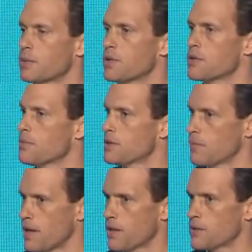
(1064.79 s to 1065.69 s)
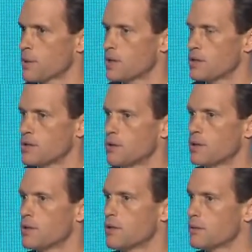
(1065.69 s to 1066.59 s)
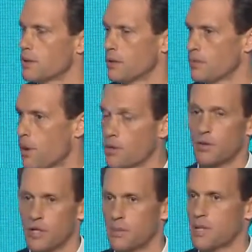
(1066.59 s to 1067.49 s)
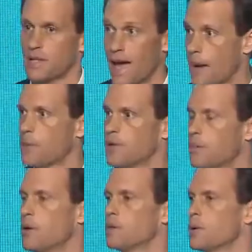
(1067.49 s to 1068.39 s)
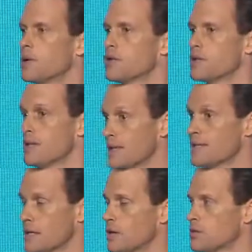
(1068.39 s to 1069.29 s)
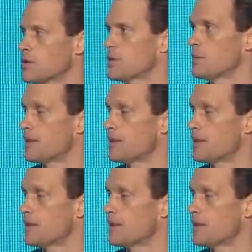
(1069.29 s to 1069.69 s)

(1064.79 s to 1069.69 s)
but there's many things we can do, and there are partnerships that can happen among players in this ecosystem.